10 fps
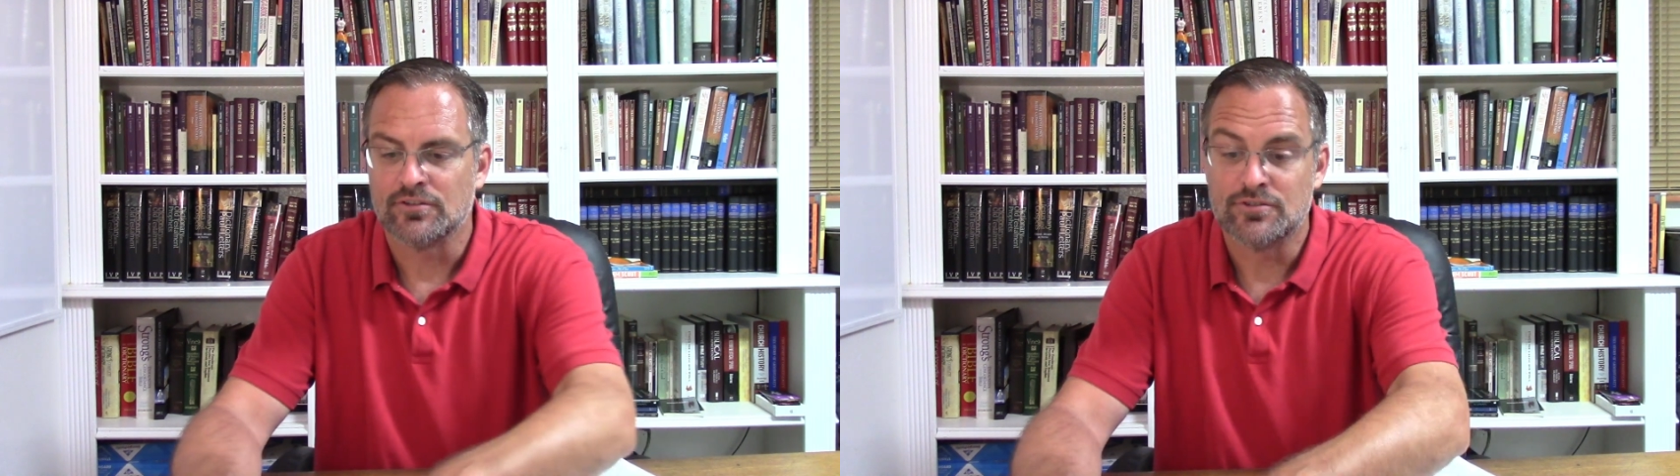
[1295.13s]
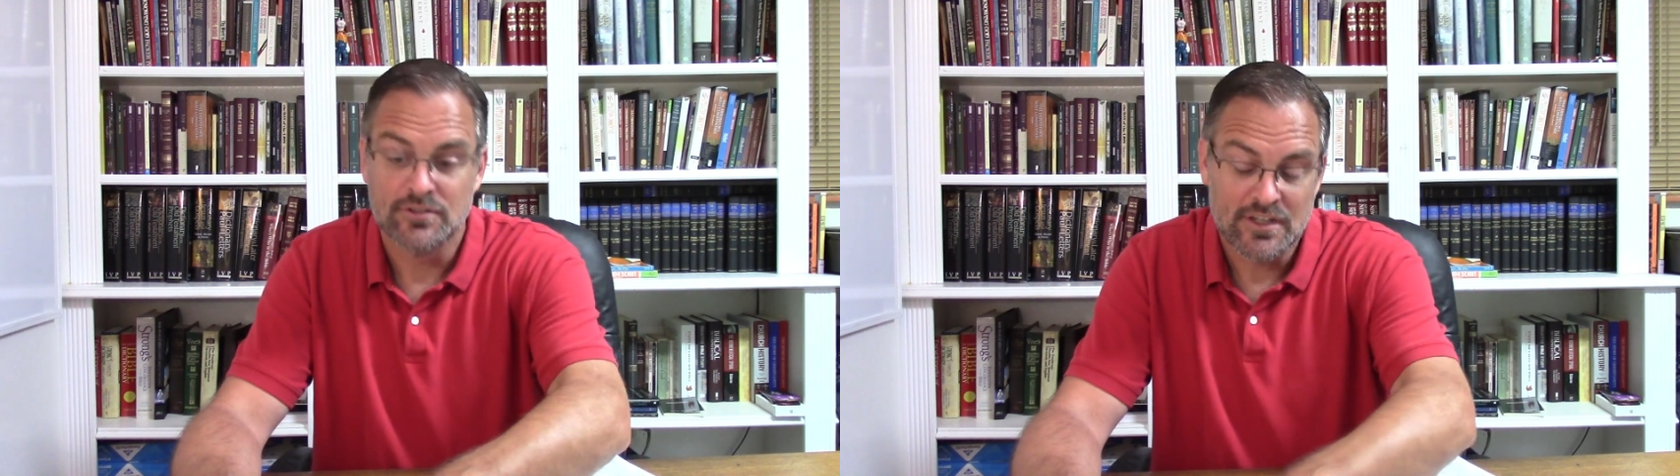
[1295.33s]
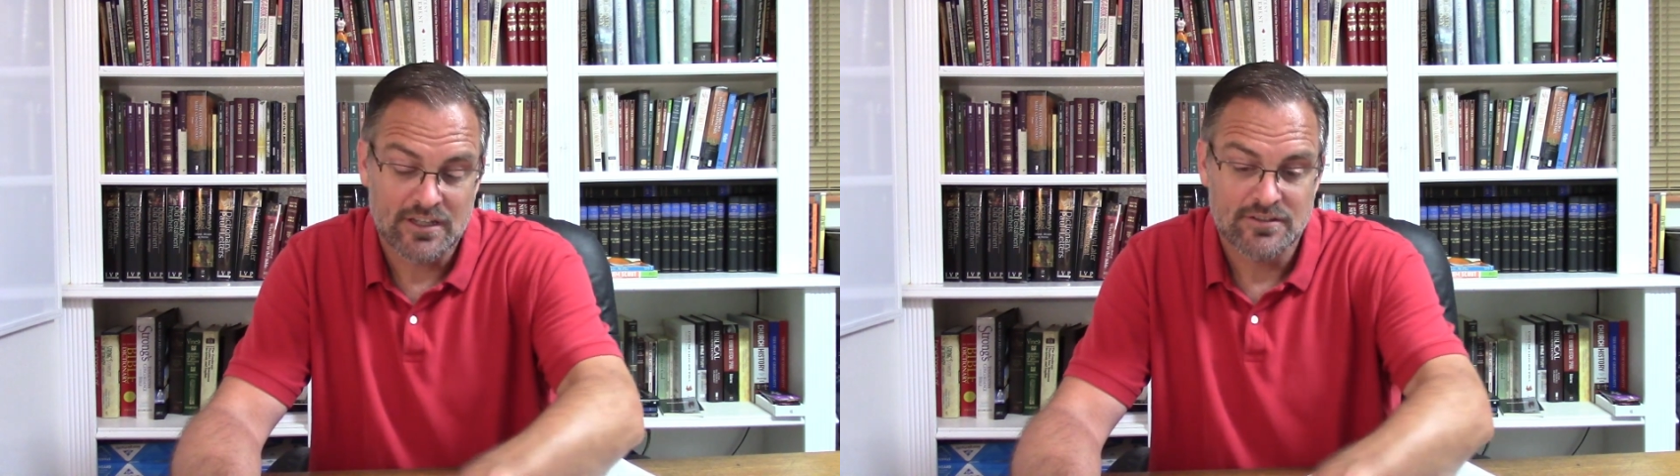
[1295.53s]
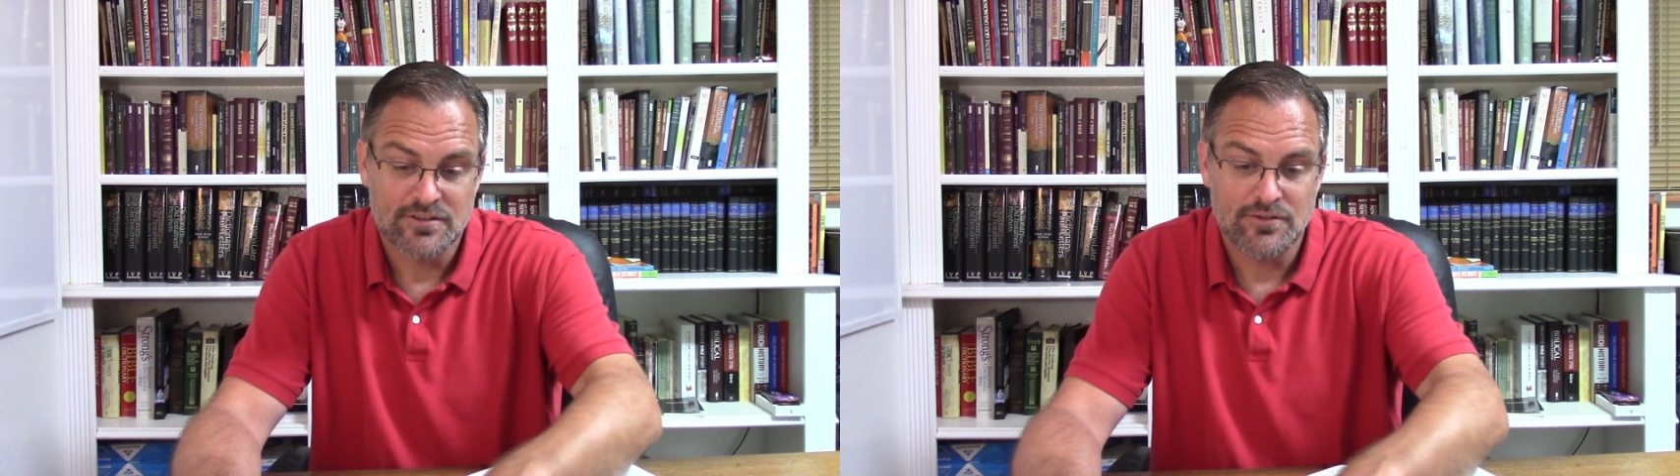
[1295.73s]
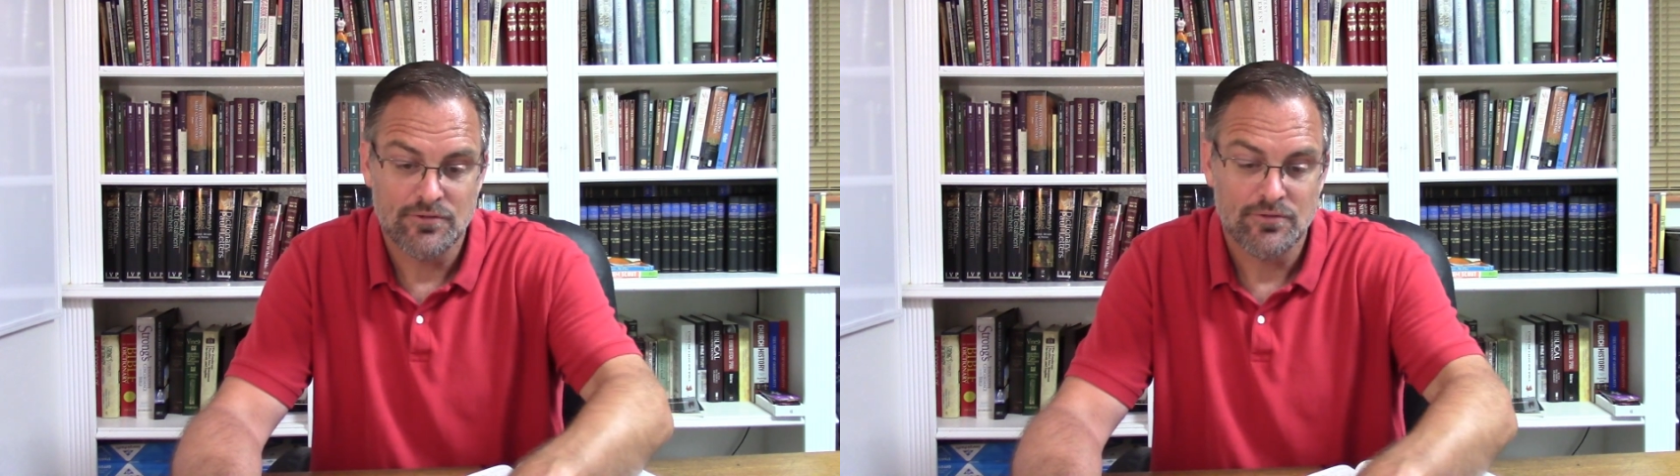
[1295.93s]
Should they
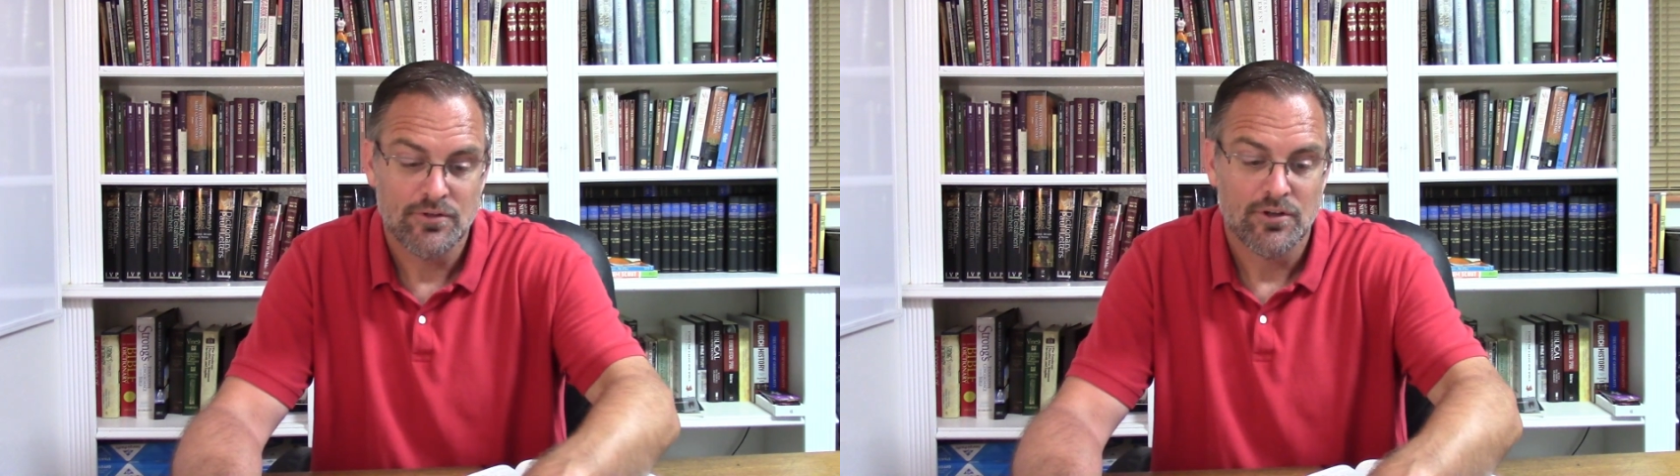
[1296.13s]
continue